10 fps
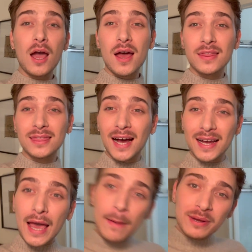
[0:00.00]
the
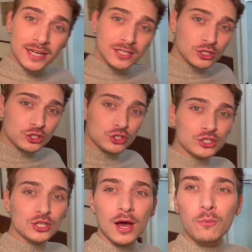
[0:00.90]
cabinet, just so
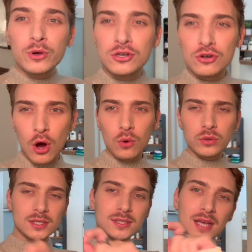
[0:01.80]
that we know the
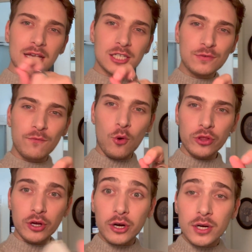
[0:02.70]
size for the
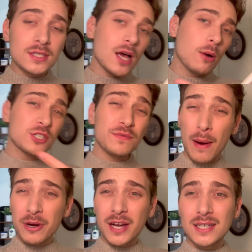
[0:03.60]
curtains, how much
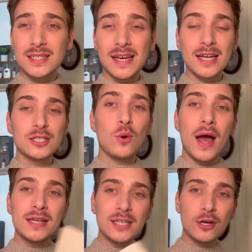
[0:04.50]
fabric I need to get. So I
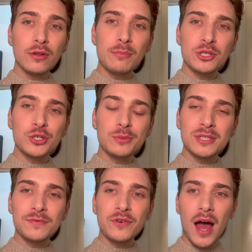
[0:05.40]
did all the measurements
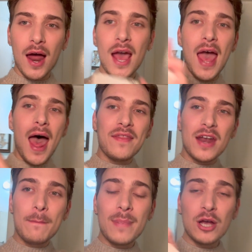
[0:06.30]
for that, and then I
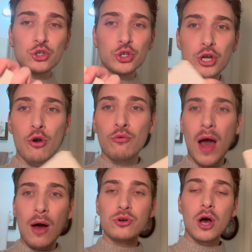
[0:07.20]
measured
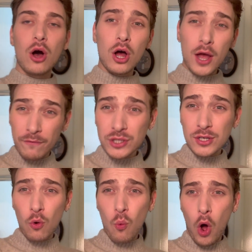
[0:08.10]
around every
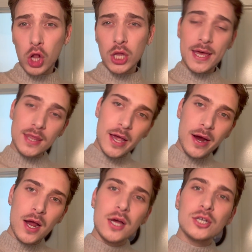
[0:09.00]
single wall in there
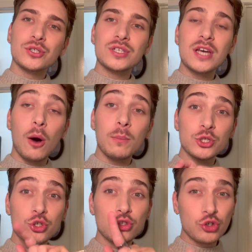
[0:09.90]
to see how
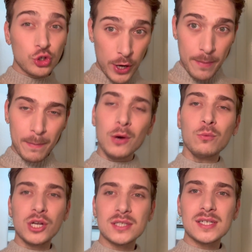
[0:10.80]
much trim we need to